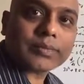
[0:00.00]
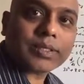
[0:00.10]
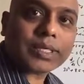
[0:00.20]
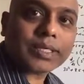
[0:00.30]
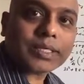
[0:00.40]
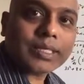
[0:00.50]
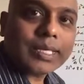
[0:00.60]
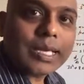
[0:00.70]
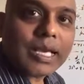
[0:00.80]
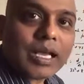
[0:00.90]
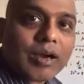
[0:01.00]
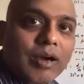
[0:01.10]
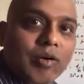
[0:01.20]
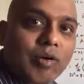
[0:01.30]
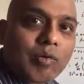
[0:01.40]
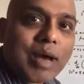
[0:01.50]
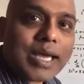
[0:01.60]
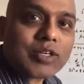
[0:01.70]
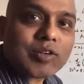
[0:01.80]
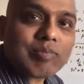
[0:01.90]
Okay.
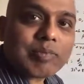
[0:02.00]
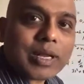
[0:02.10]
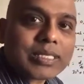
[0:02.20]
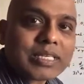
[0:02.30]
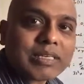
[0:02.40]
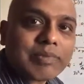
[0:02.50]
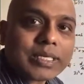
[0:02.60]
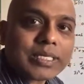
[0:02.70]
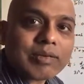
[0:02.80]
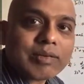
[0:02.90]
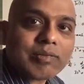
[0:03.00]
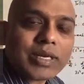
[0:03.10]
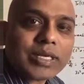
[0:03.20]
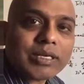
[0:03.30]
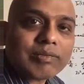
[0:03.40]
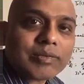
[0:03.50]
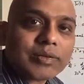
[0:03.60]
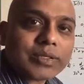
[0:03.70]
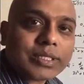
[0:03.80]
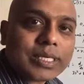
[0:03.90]
Why to plus infinity only
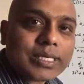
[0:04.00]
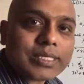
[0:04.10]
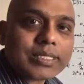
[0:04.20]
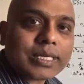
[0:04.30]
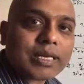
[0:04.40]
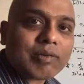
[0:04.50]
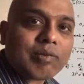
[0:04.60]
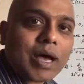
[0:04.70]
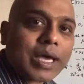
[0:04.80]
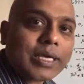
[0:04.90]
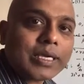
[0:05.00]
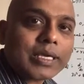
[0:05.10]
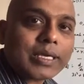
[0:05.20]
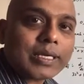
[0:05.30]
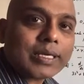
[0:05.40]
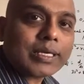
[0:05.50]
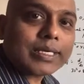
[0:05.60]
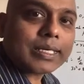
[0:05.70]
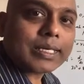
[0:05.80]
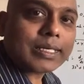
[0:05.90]
for this, and why
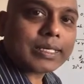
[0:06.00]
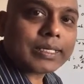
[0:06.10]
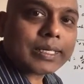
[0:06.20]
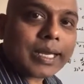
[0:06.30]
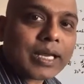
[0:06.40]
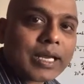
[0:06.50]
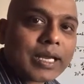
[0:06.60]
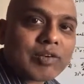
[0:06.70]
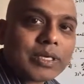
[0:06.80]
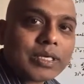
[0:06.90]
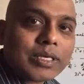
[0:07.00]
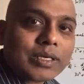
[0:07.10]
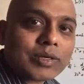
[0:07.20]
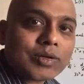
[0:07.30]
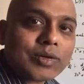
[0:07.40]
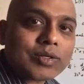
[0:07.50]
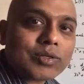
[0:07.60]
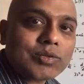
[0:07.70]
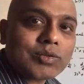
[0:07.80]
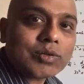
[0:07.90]
can we go
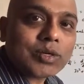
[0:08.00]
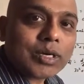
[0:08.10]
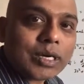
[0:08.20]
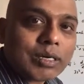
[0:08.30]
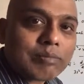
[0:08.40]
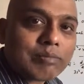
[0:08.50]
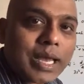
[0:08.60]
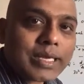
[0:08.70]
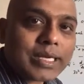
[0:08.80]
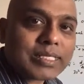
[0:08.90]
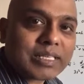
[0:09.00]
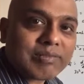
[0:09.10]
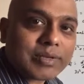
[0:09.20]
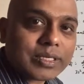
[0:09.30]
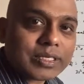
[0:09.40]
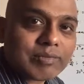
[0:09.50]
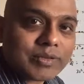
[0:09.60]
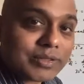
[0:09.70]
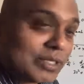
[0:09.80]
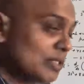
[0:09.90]
to minus infinity
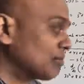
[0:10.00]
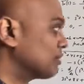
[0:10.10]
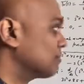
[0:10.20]
for this